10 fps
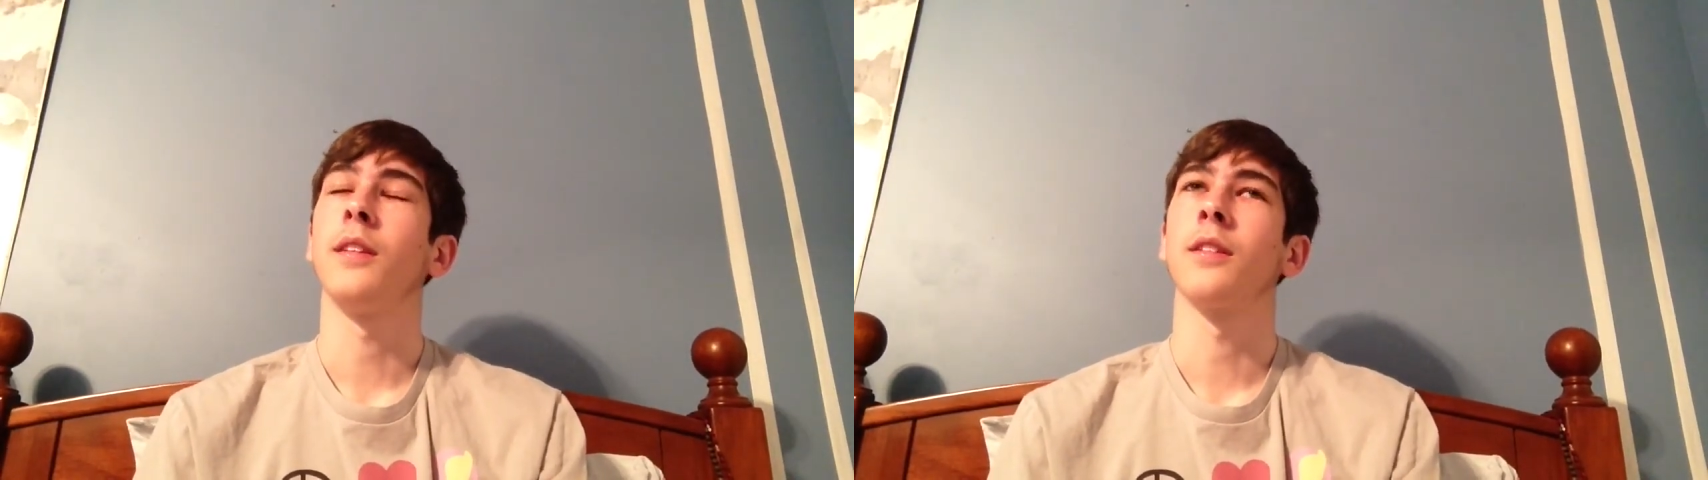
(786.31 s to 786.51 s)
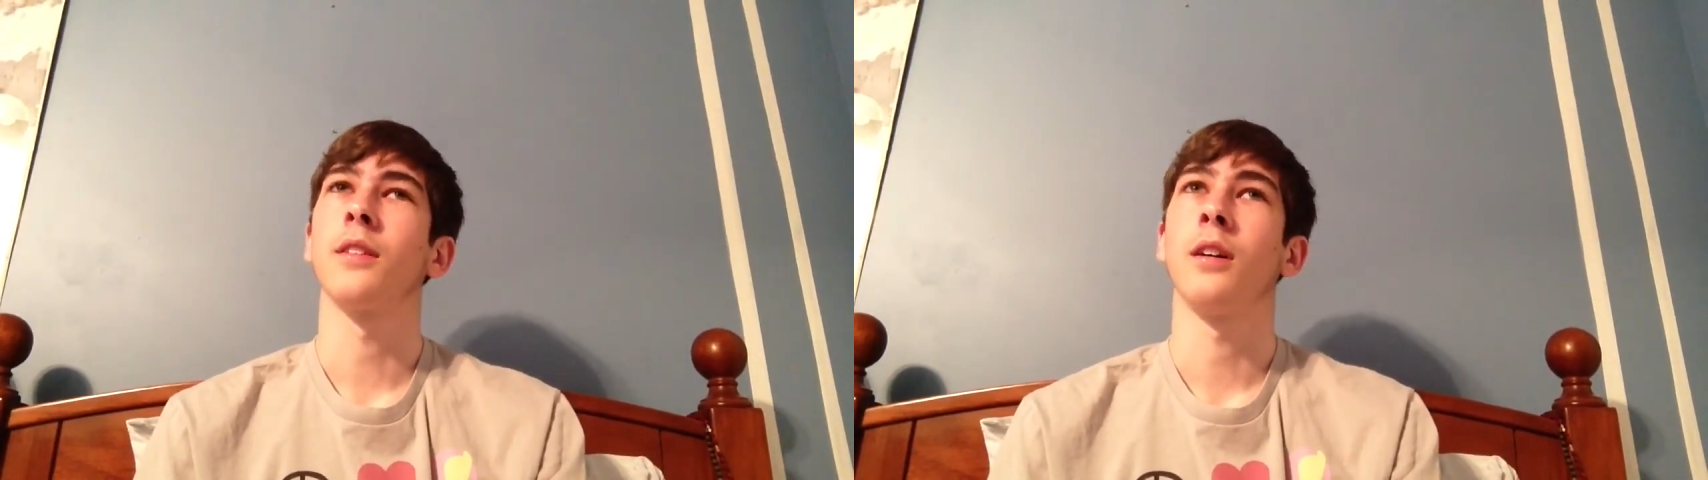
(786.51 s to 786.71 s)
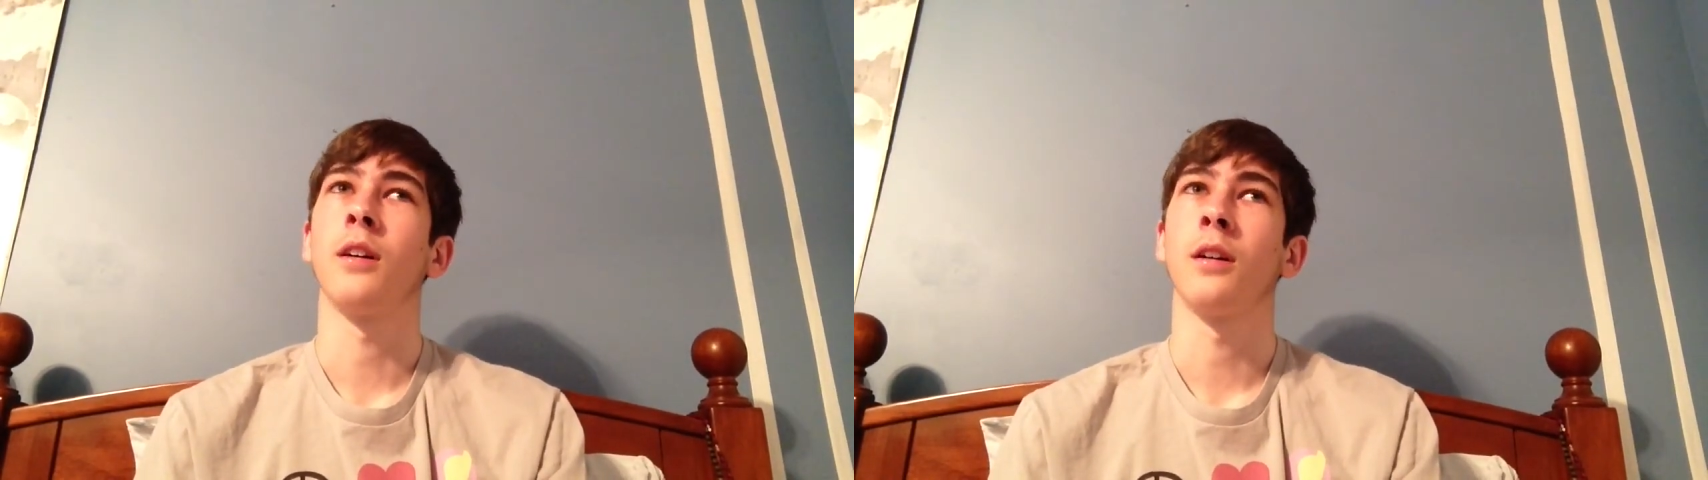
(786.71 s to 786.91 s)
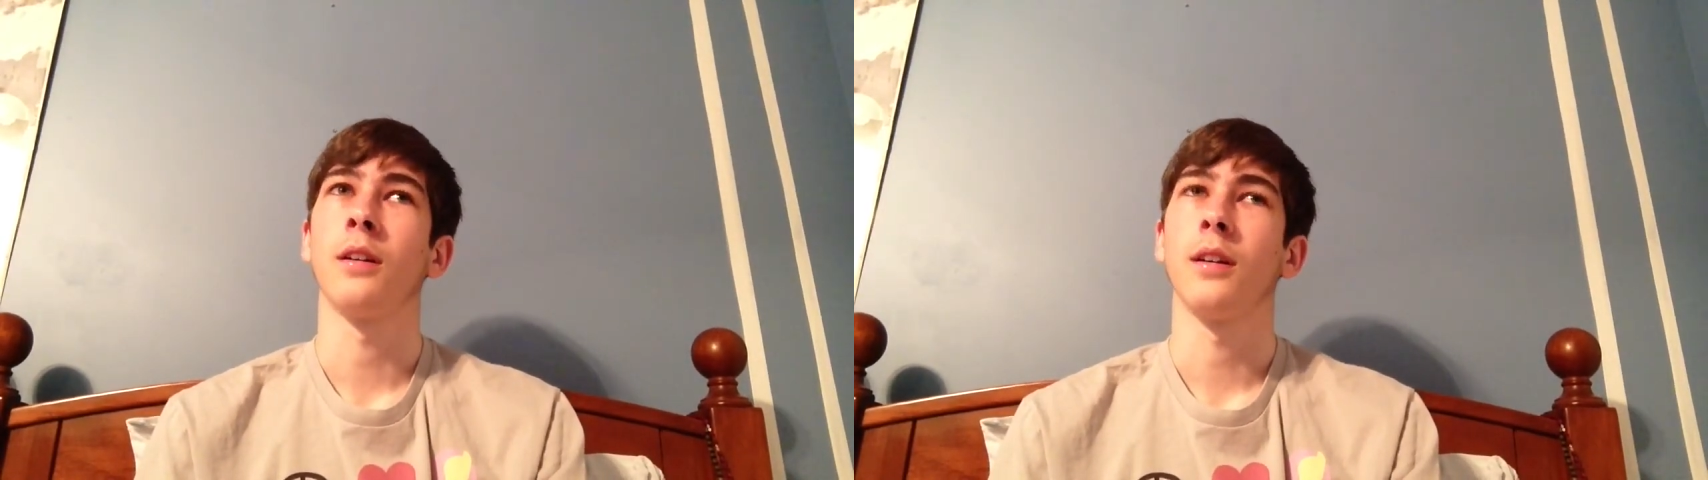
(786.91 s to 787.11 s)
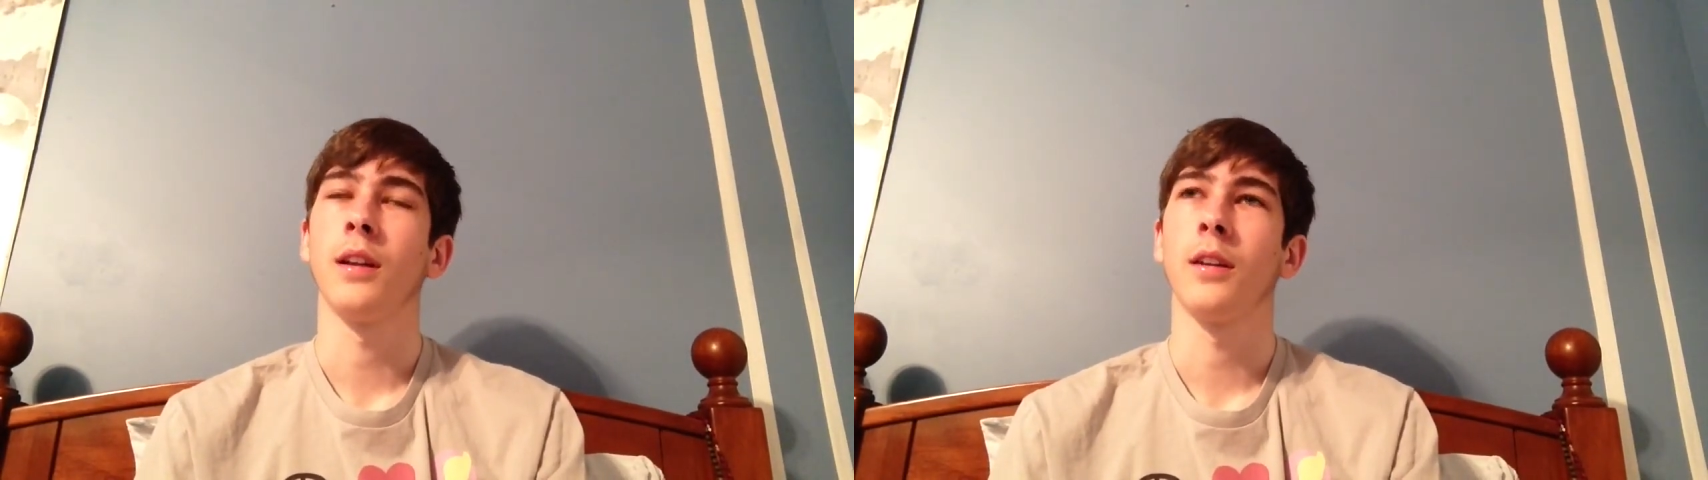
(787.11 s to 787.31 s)
song
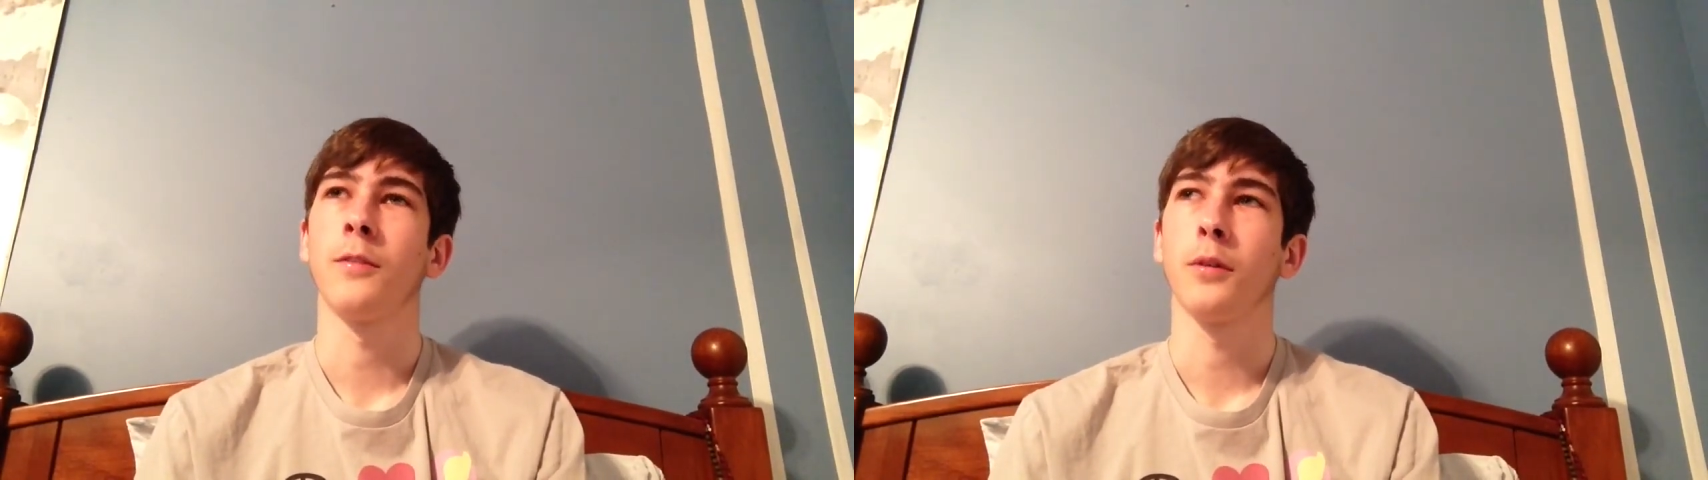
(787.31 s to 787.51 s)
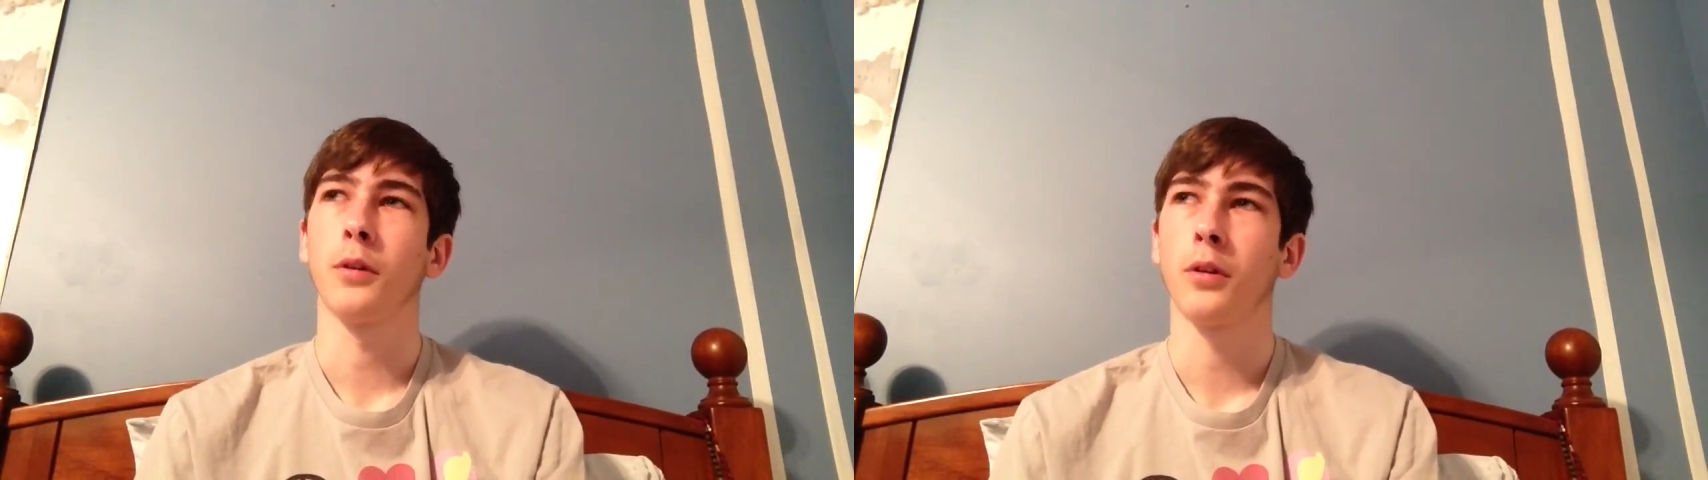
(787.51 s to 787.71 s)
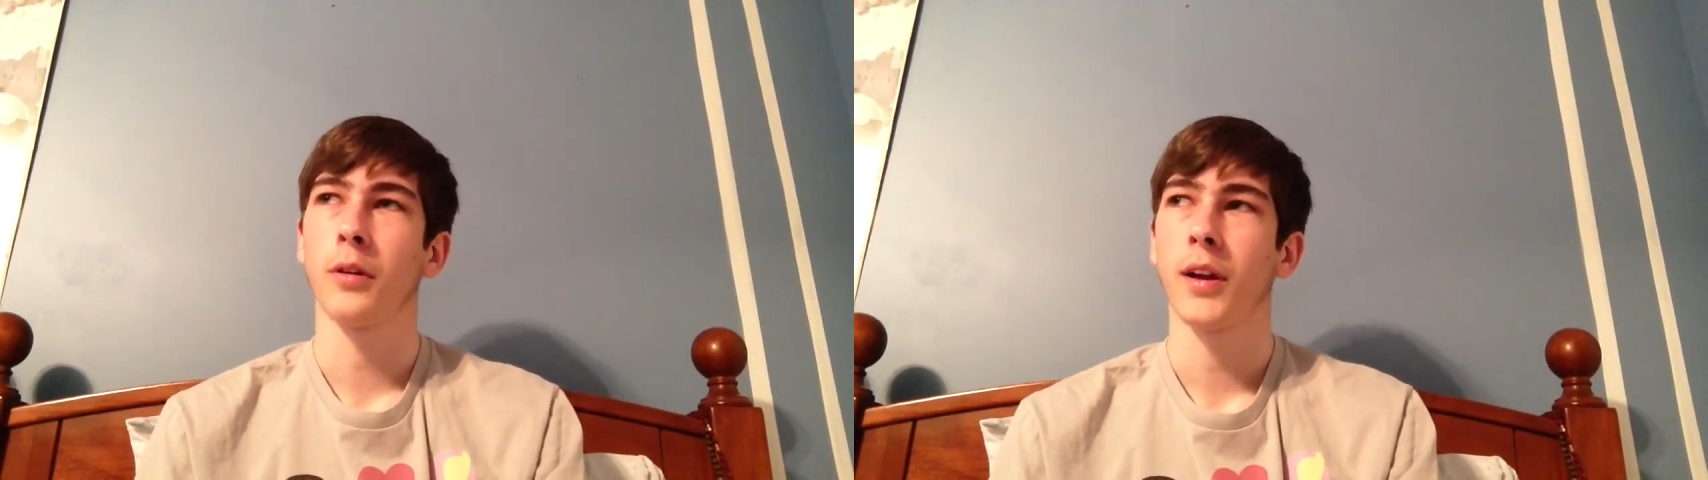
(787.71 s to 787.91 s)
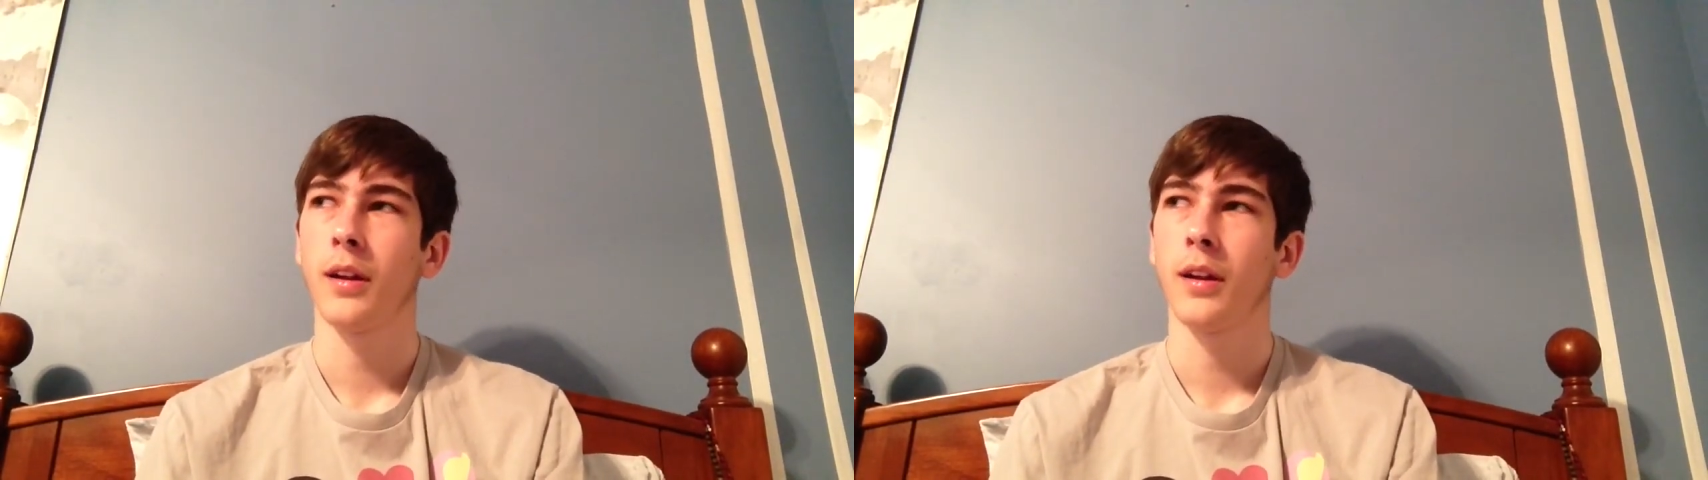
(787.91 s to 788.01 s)
in its full glory.